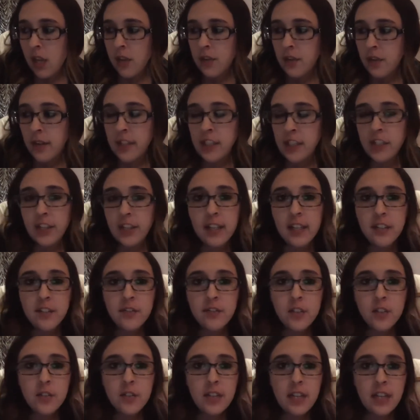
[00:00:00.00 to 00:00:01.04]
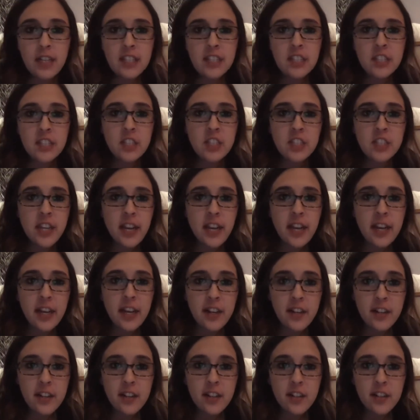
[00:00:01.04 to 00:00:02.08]
Raise your hand if you would like to
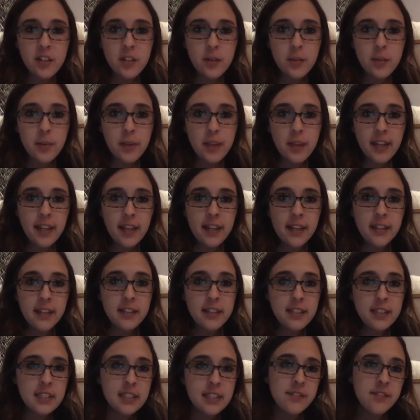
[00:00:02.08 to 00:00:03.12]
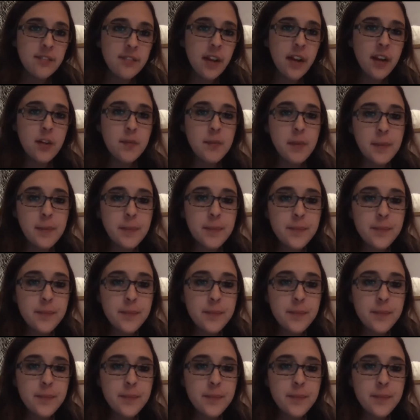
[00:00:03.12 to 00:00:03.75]
share your plant and its environment.